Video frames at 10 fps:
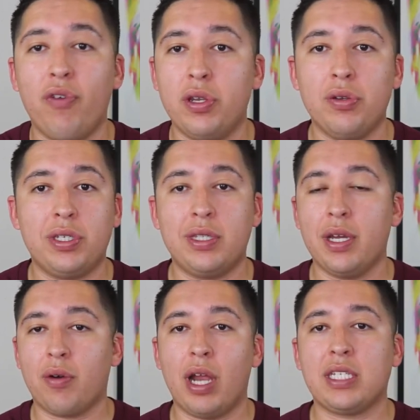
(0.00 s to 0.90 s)
reduced the
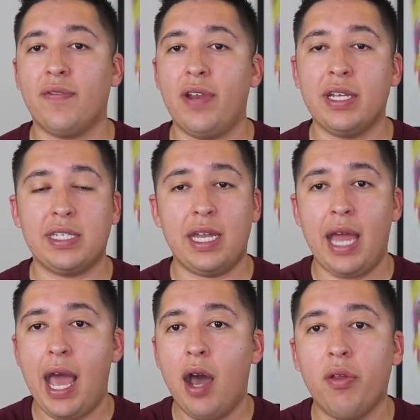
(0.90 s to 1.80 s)
aggressiveness and
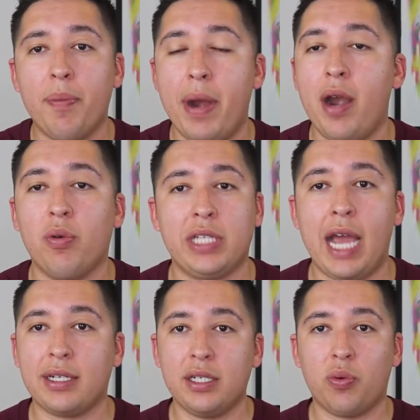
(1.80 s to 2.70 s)
how the parrot was
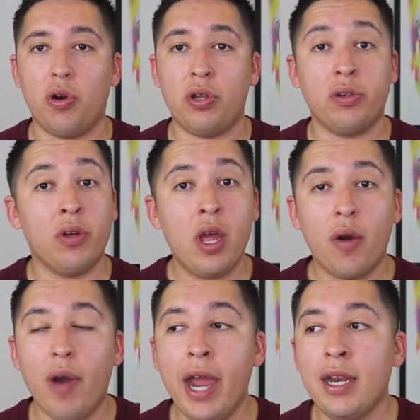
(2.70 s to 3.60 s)
acting toward you,
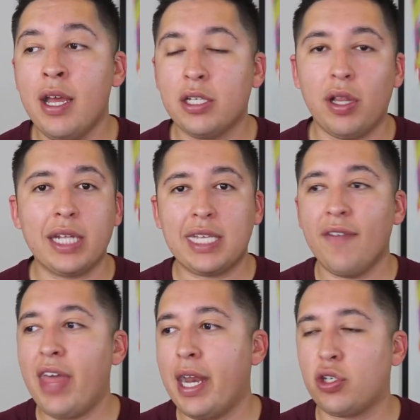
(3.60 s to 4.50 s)
right? So let's
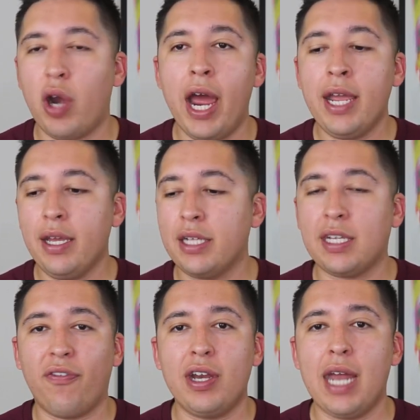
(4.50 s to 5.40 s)
give that a try. That's
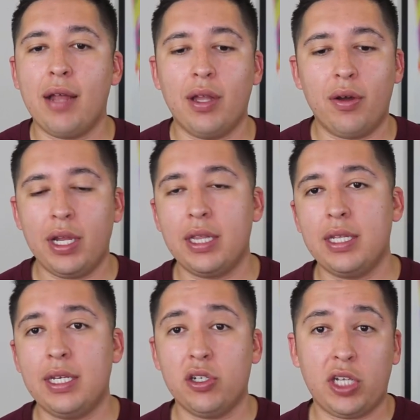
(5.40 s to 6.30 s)
a free download in
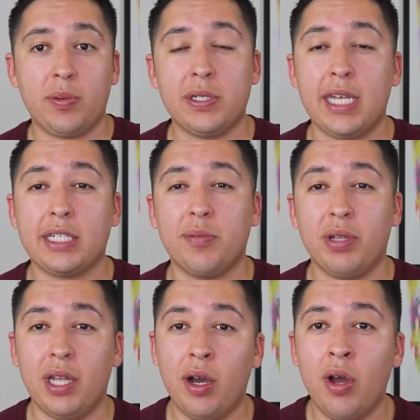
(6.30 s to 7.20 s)
the description section
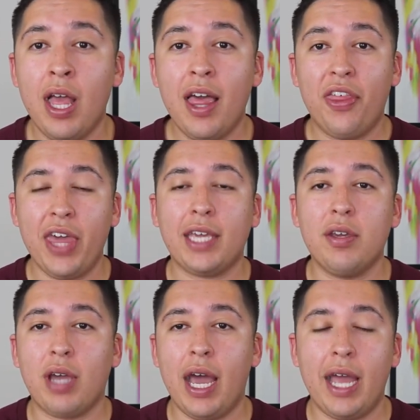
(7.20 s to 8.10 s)
below. Thank
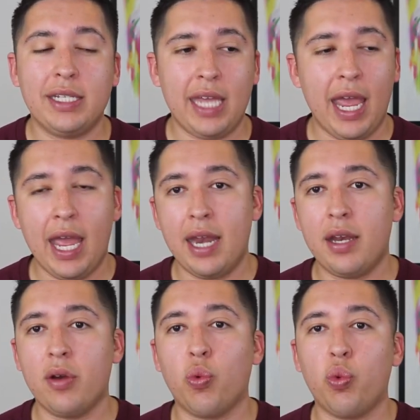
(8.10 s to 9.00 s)
you guys,
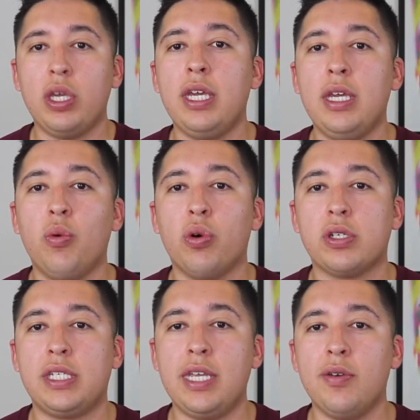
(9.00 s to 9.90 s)
and we will
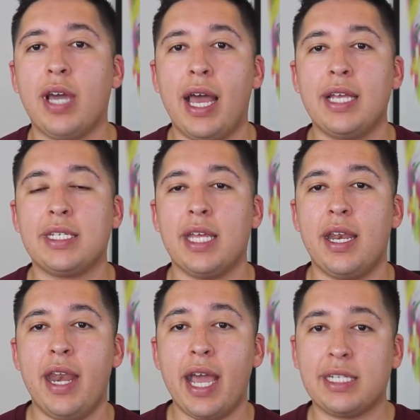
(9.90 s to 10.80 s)
see you guys
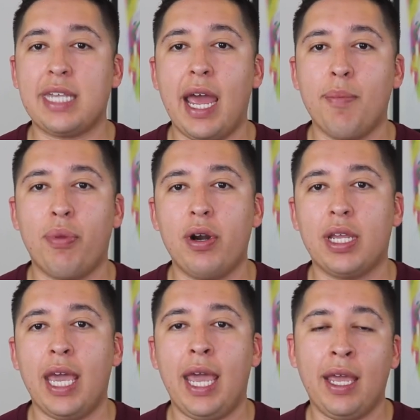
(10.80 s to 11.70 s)
next time,
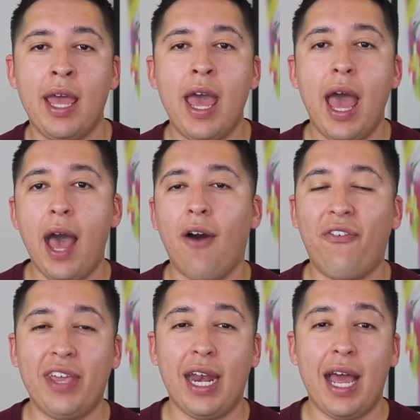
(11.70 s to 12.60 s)
Bird Gang.
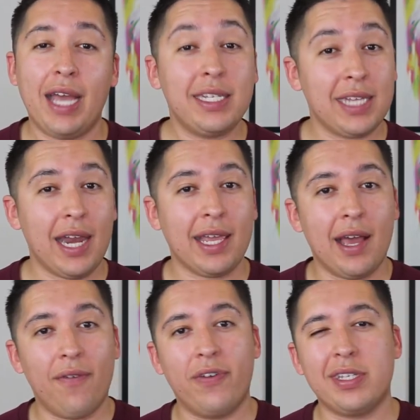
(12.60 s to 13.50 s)
Alfie and I signing
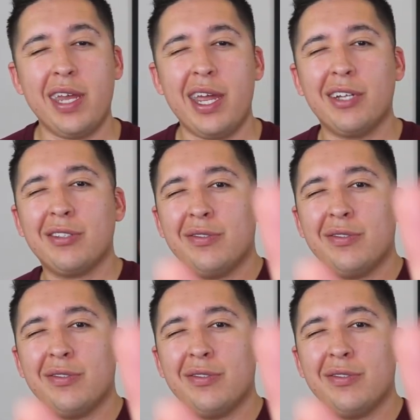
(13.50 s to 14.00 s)
out for today.